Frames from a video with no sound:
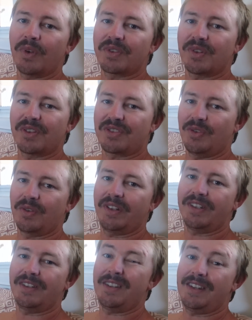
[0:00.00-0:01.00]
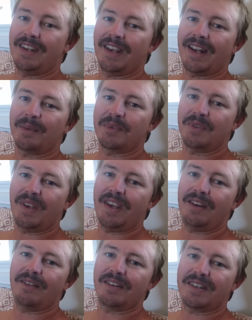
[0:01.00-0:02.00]
what sort of snorkeling you can get up to
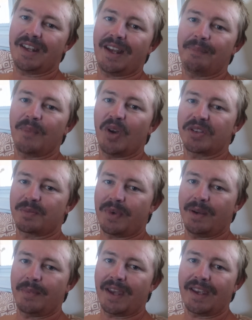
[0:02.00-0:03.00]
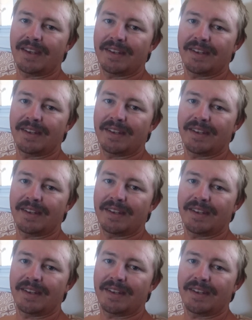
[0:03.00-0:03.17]
here at Osprey Bay.